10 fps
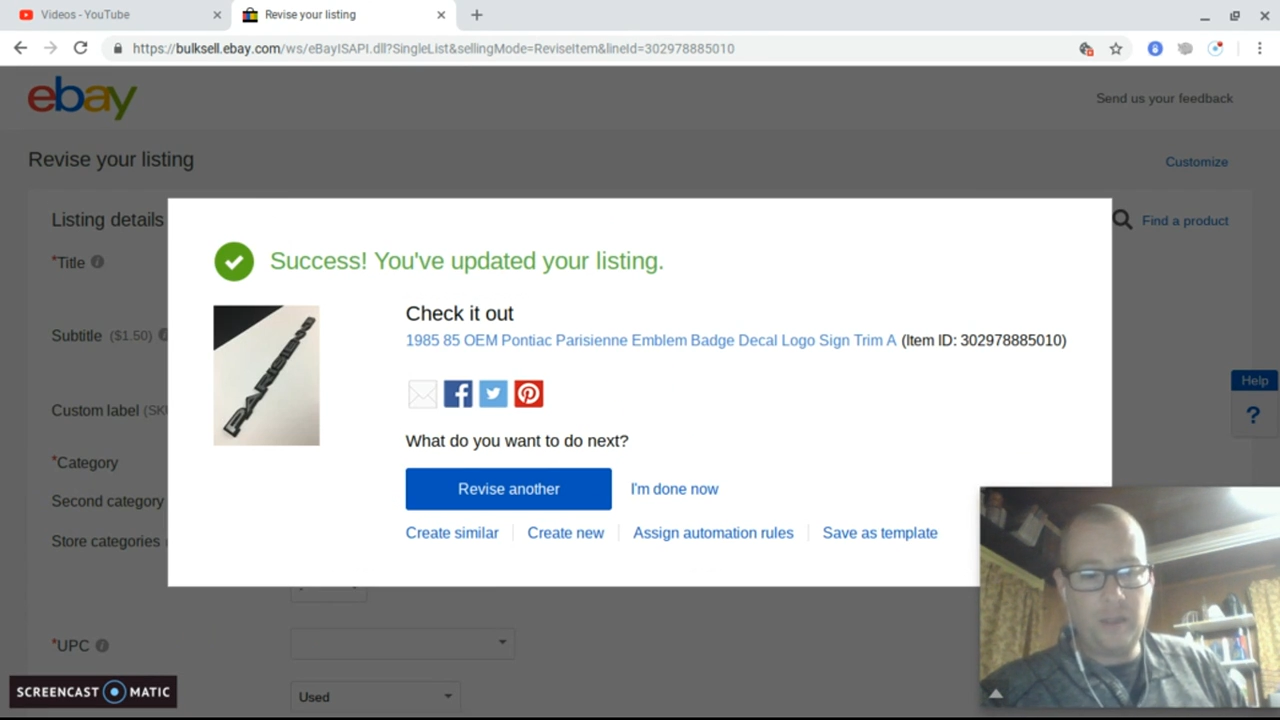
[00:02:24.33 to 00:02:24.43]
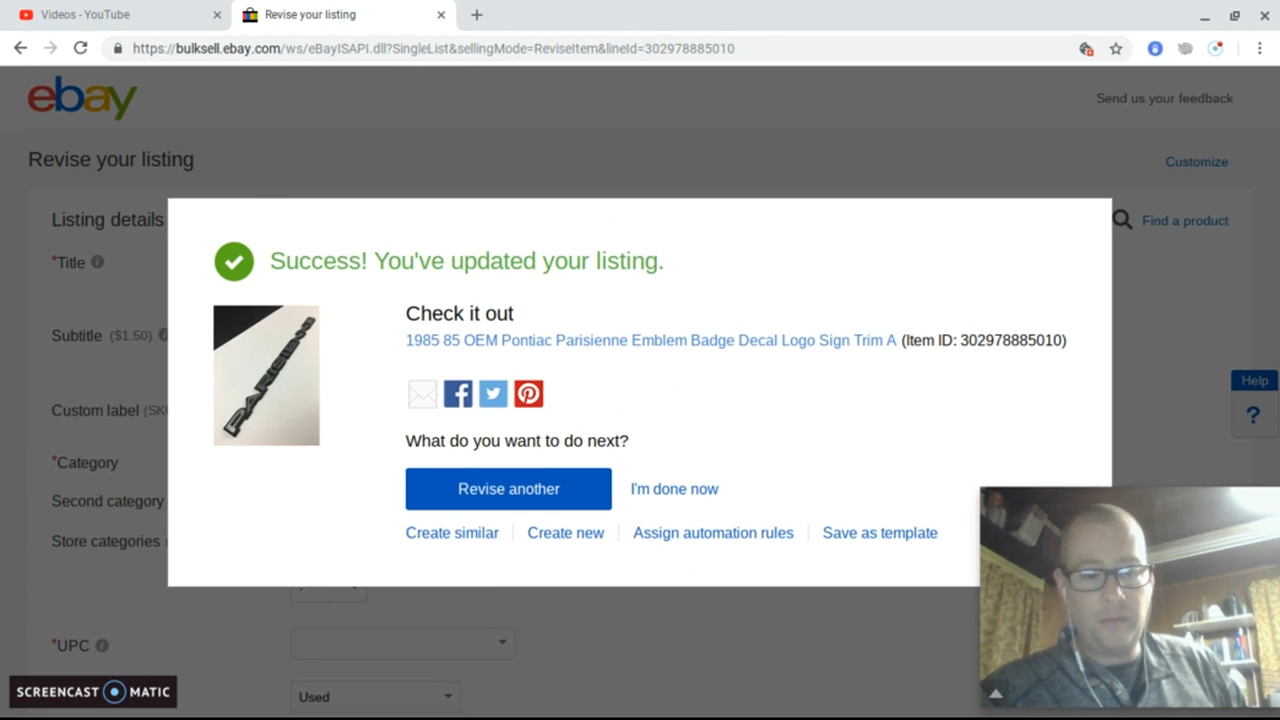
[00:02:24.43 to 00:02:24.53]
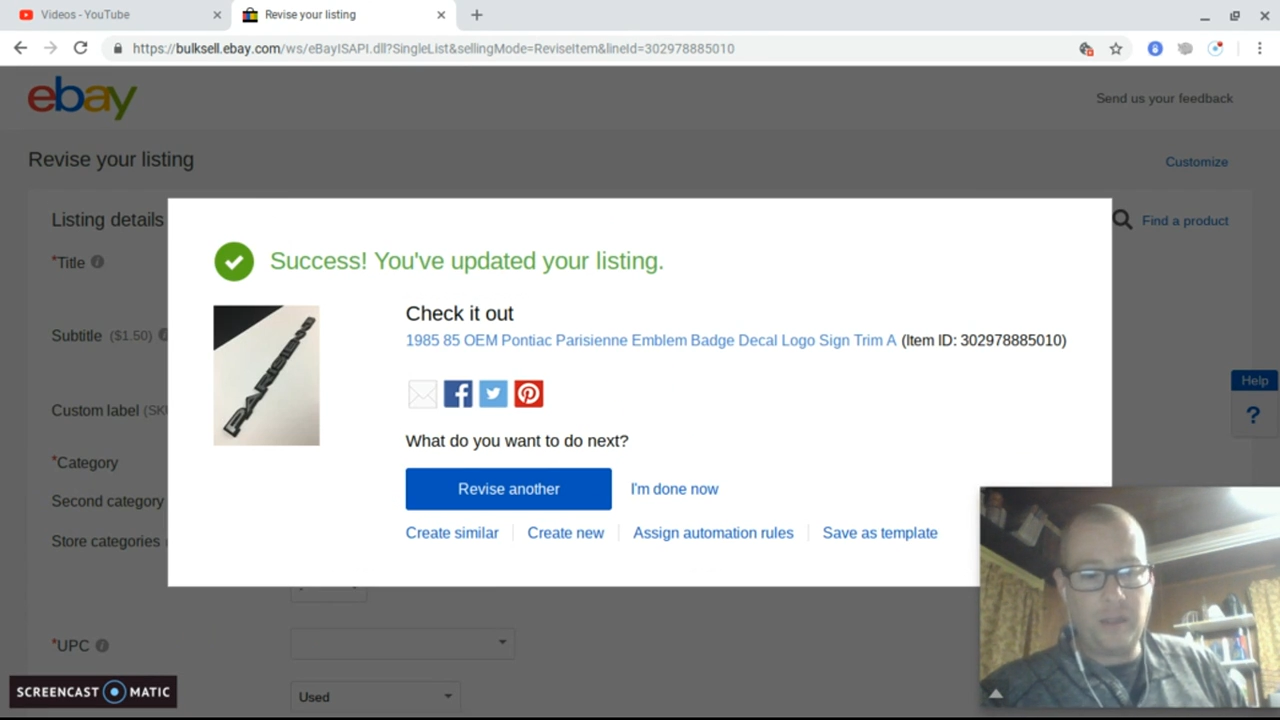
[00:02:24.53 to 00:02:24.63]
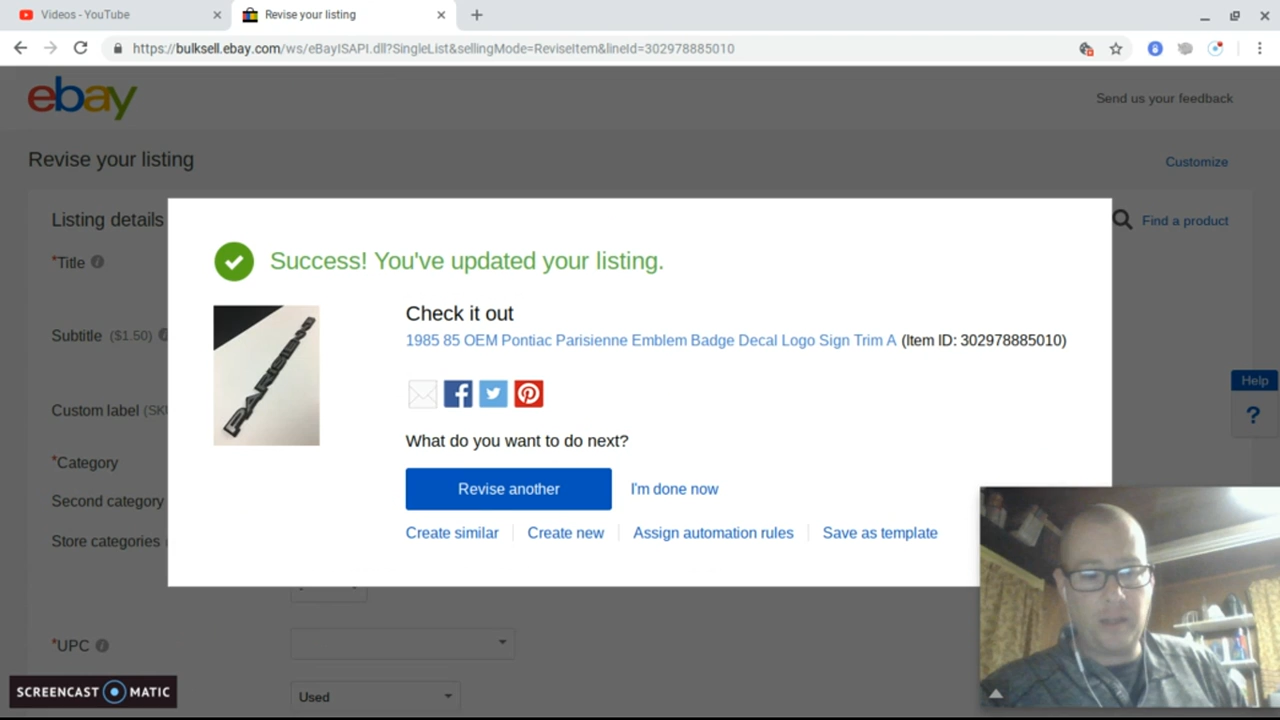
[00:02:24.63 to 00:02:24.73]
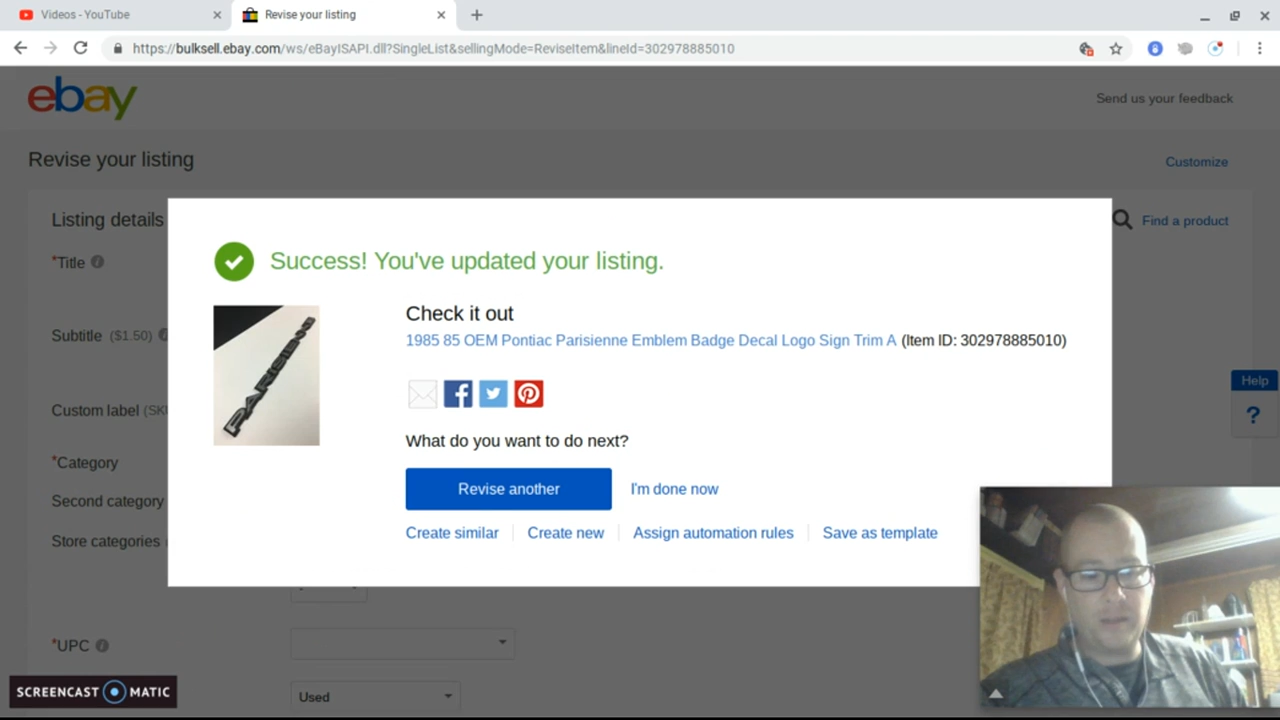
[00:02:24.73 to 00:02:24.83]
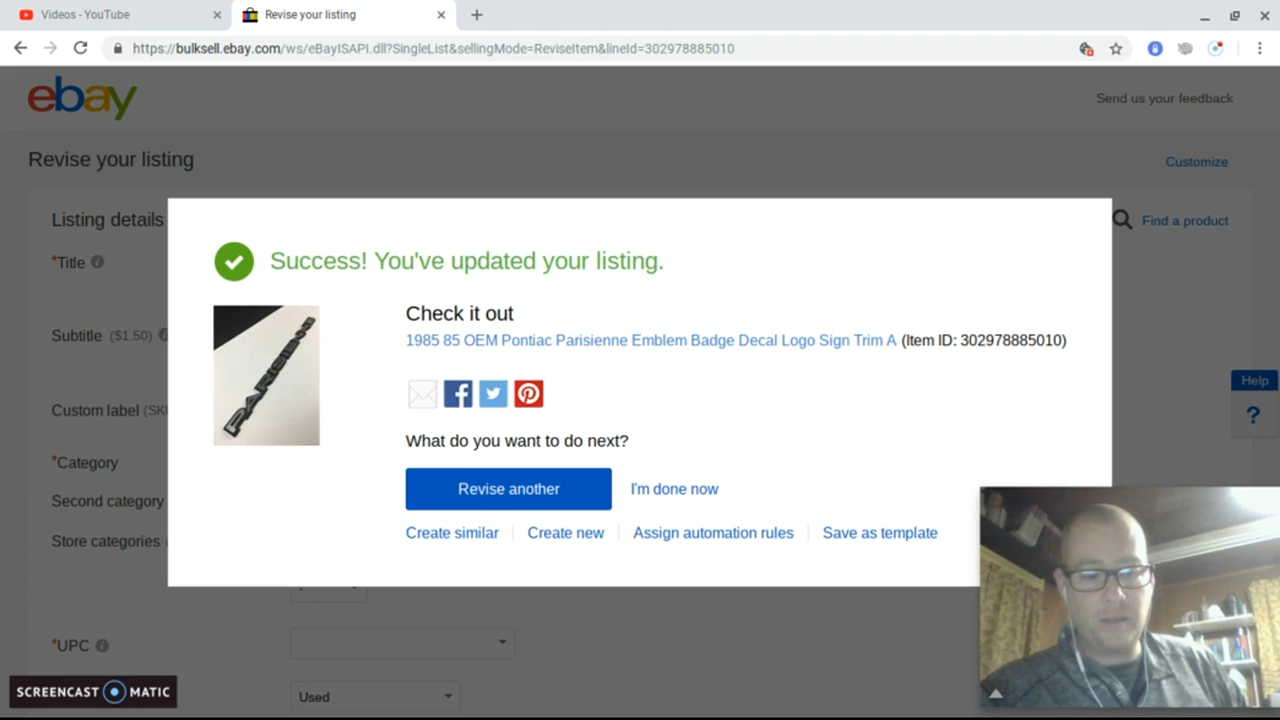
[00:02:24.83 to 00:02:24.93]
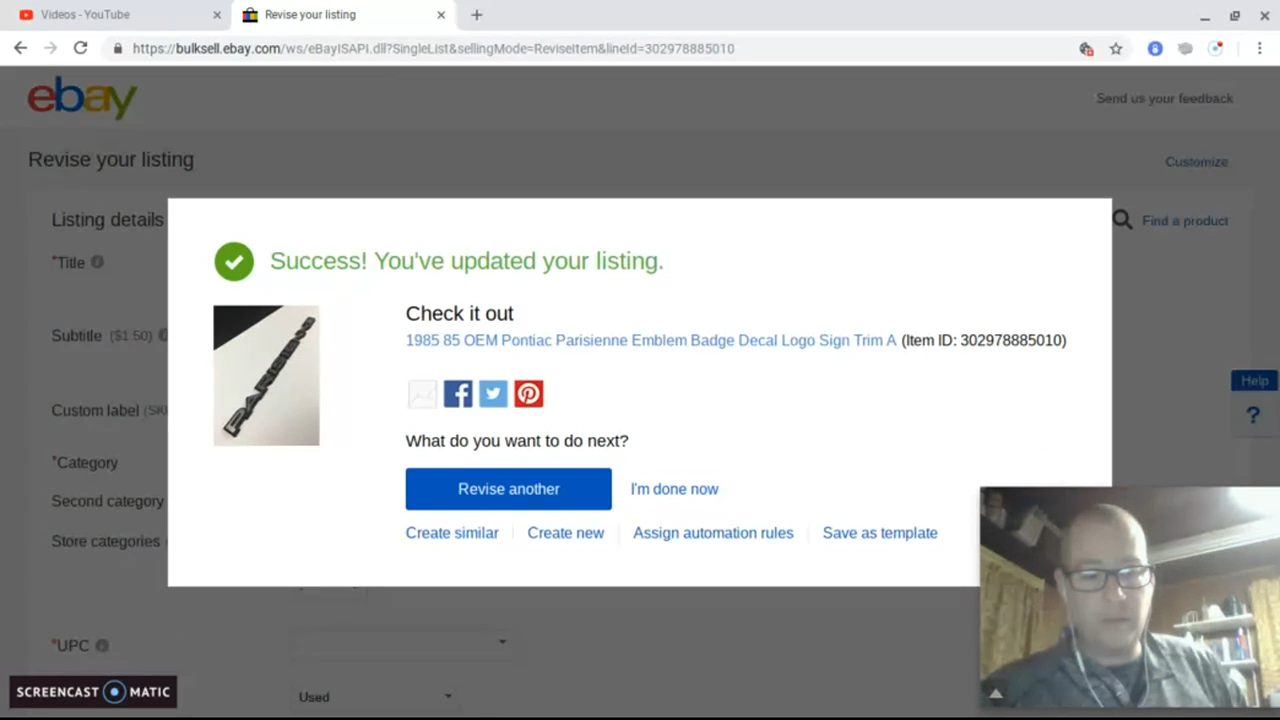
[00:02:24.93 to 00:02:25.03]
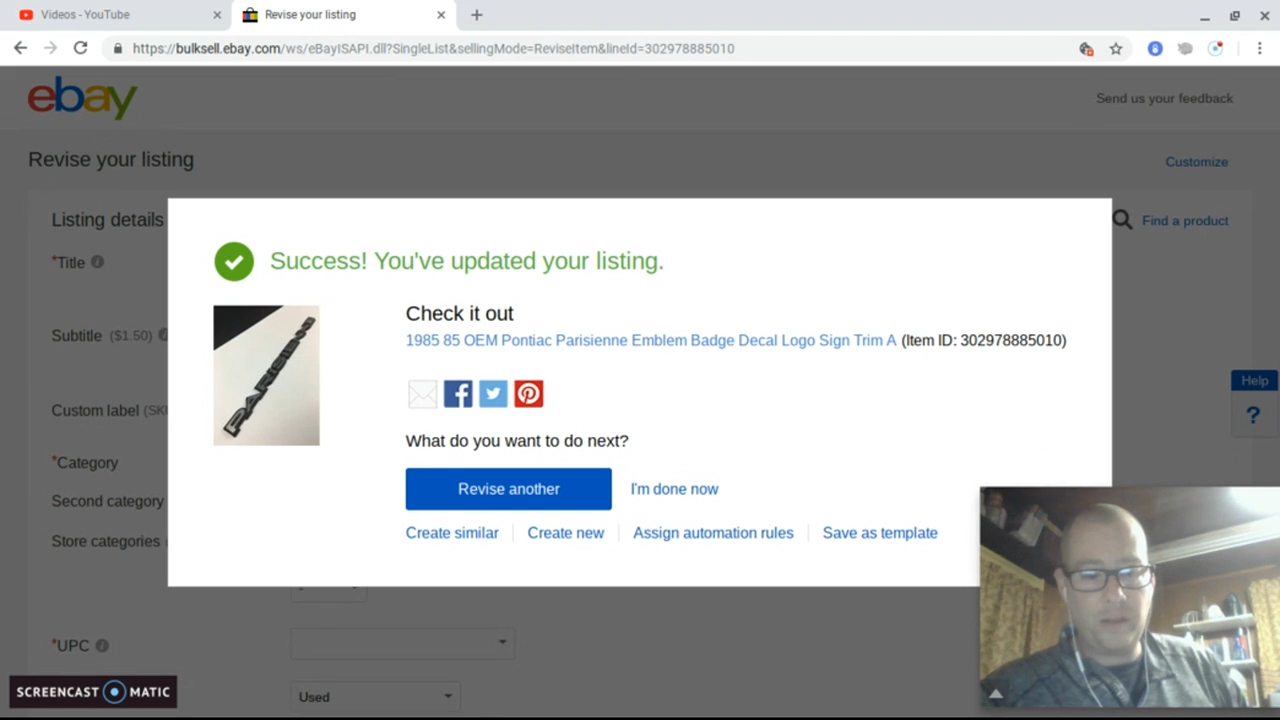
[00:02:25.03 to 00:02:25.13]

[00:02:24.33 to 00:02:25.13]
If you guys know